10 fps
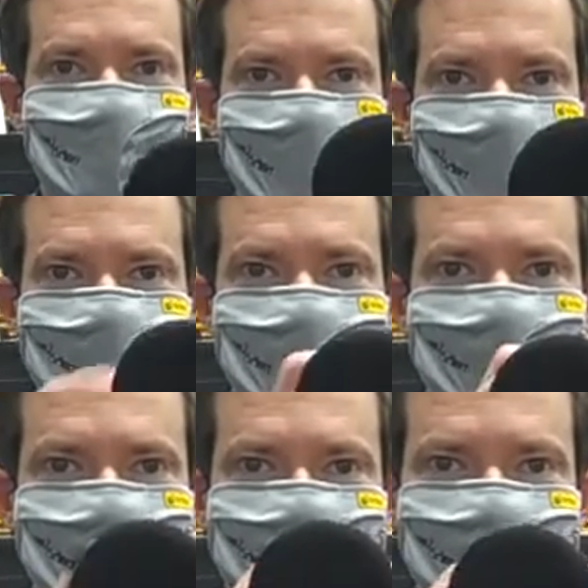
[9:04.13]
And
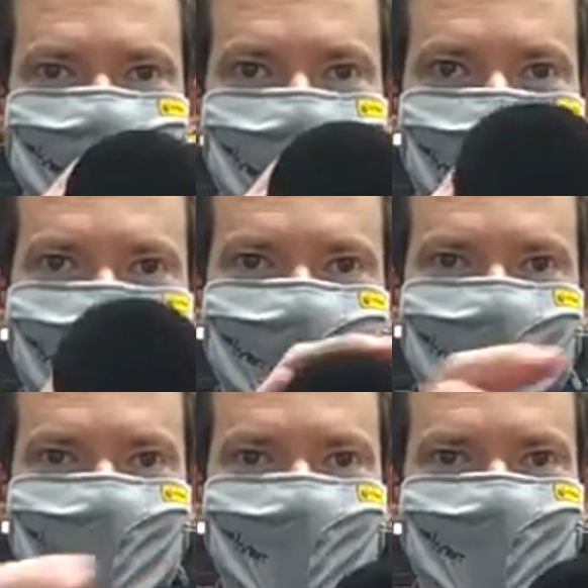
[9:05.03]
notice that
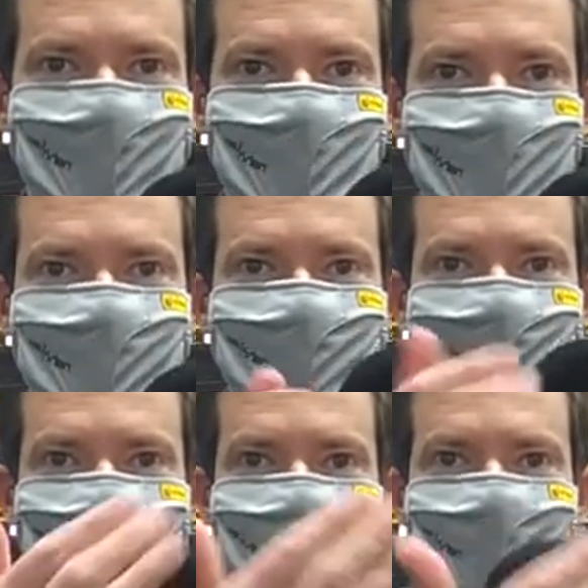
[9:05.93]
the end of the
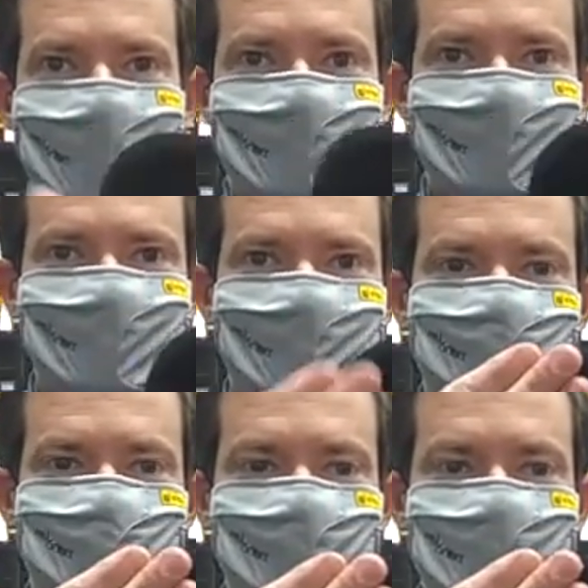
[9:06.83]
clarinet is
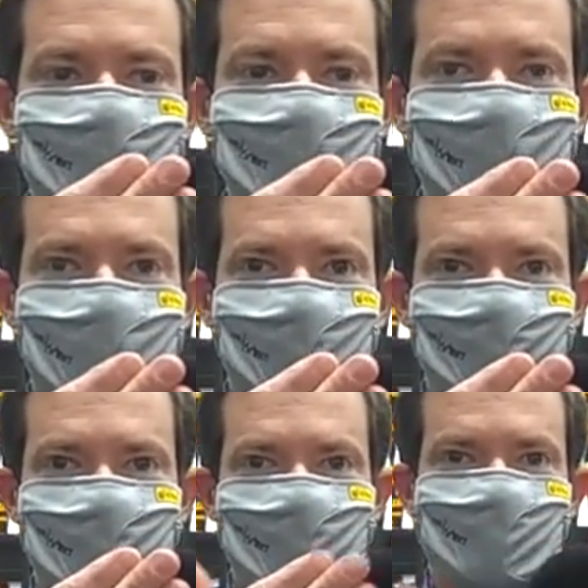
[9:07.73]
completely
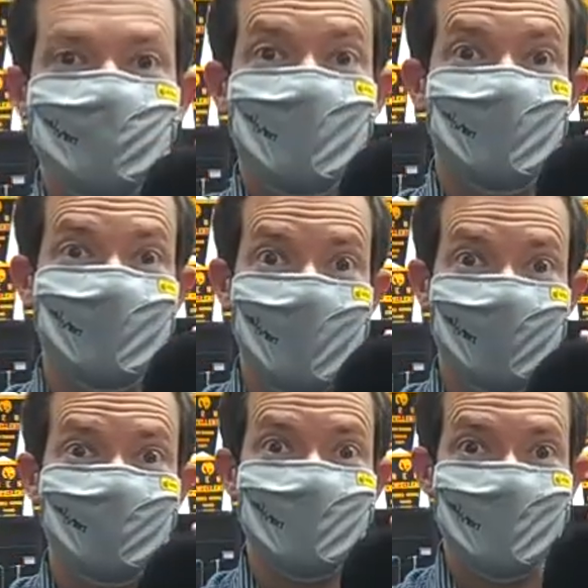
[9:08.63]
covered. We are
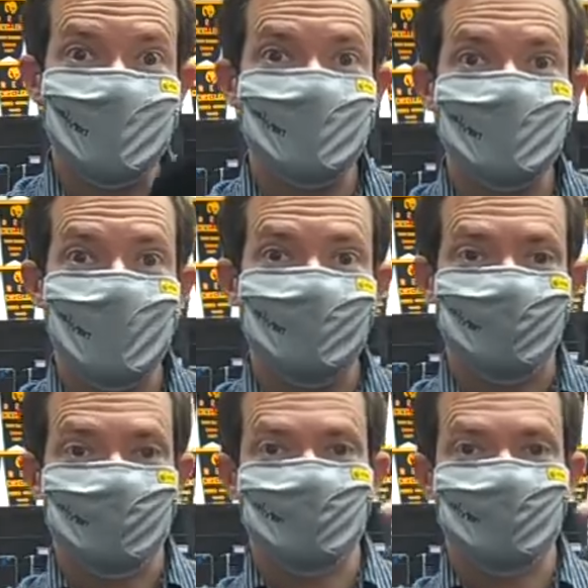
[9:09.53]
now safe.